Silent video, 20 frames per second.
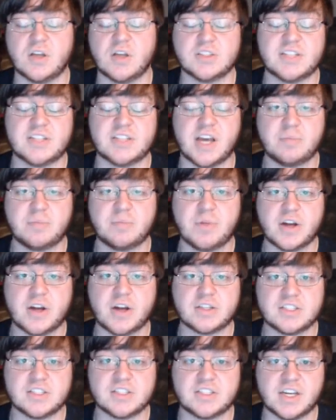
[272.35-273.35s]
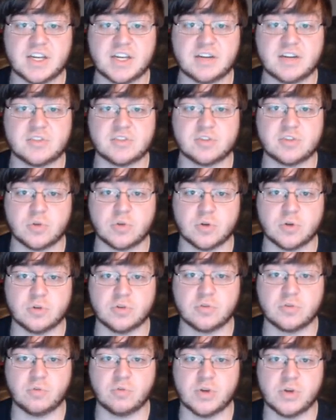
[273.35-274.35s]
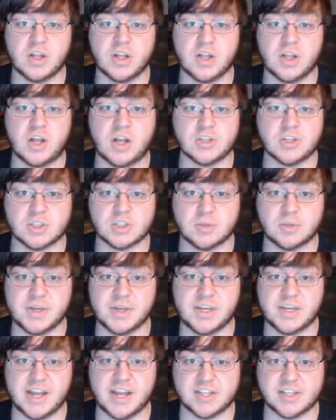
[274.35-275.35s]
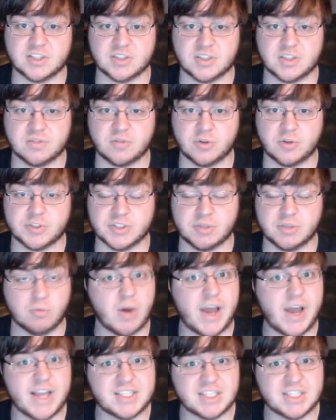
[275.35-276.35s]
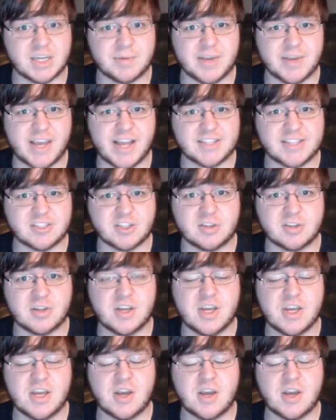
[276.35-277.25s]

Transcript: South Park: The Stick of Truth will also be canceled. Unfortunately, why is it going to be canceled?